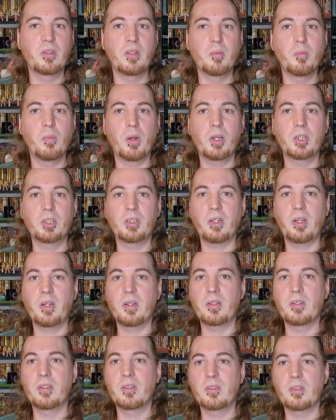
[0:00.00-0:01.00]
to the martial
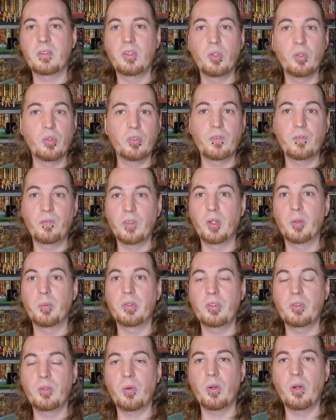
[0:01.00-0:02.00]
arts used film
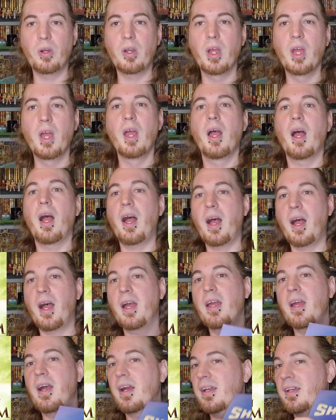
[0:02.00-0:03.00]
store,
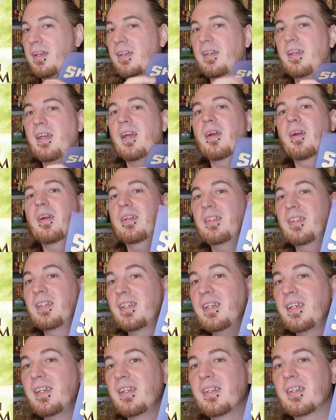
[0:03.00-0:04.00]
I
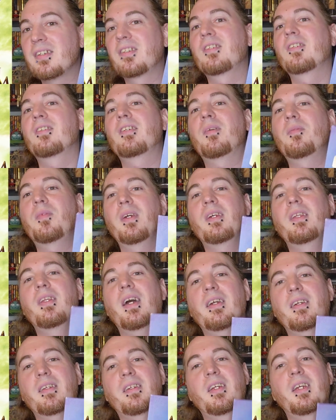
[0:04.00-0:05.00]
guarantee this is something
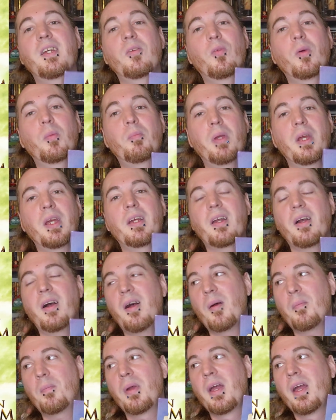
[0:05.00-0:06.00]
that the kid would pick
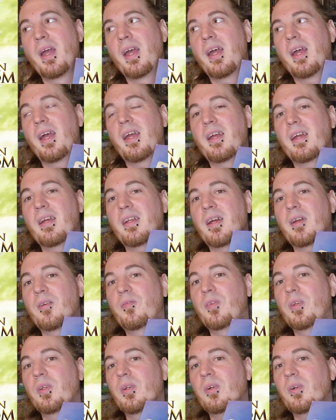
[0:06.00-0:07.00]
up, and I
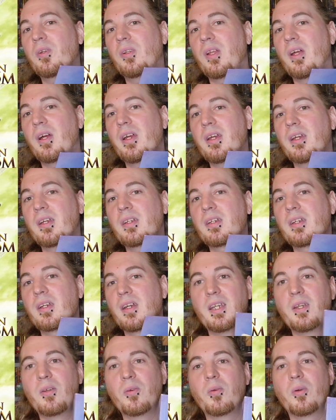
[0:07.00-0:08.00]
feel like
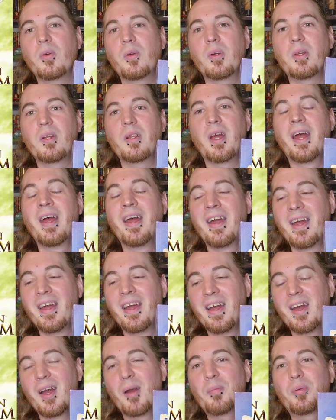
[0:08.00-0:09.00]
he would
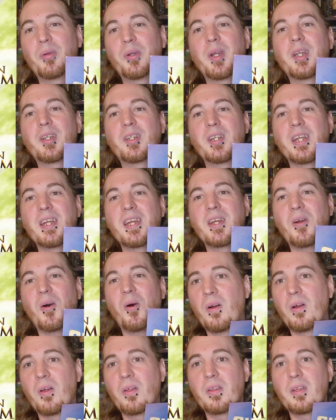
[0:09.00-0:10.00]
appreciate
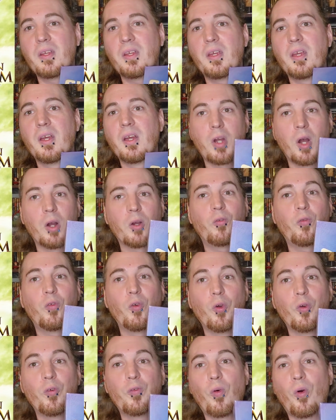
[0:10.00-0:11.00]
all the kung
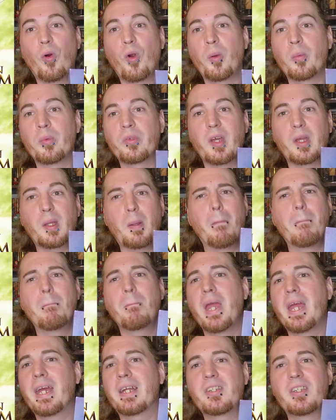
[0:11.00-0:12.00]
fu forms like
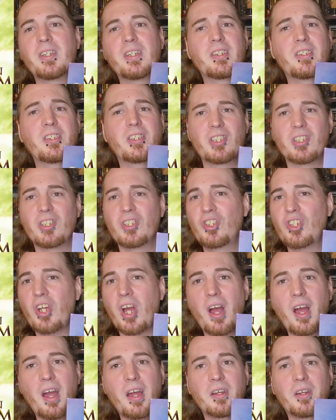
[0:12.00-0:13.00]
mantis,
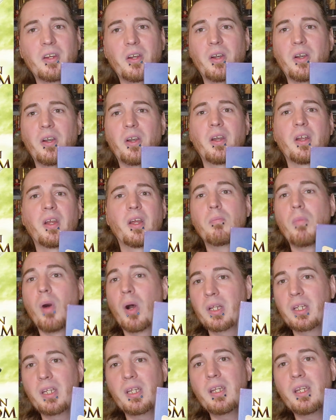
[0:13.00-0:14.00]
tiger,
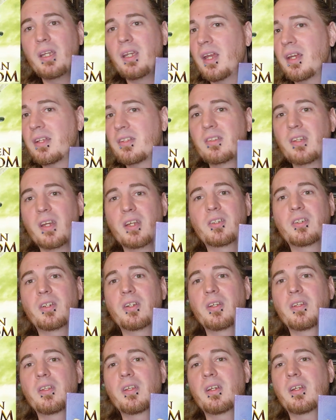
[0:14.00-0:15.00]
monkey,
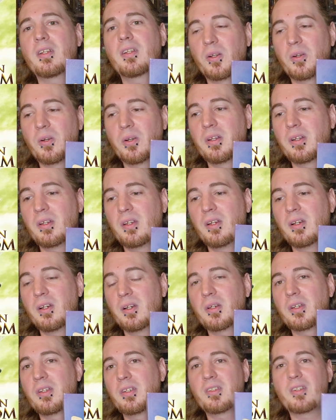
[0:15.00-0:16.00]
etc. that they learn in
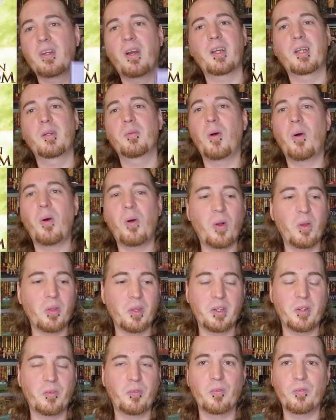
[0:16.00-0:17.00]
here, because he's talking about all
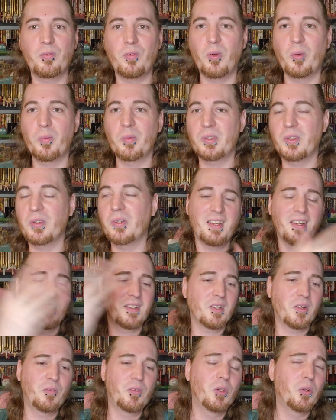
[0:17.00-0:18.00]
the different forms.
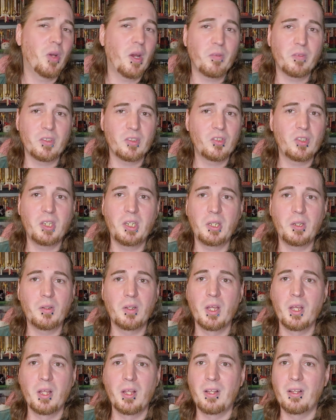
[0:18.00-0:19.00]
And if you haven't
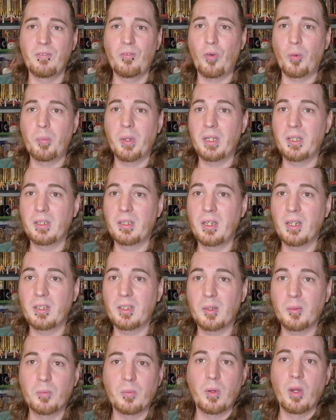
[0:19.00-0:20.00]
seen Forbidden
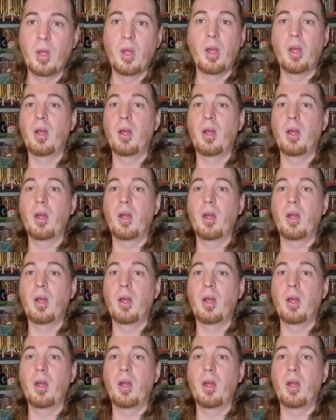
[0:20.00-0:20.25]
Kingdom,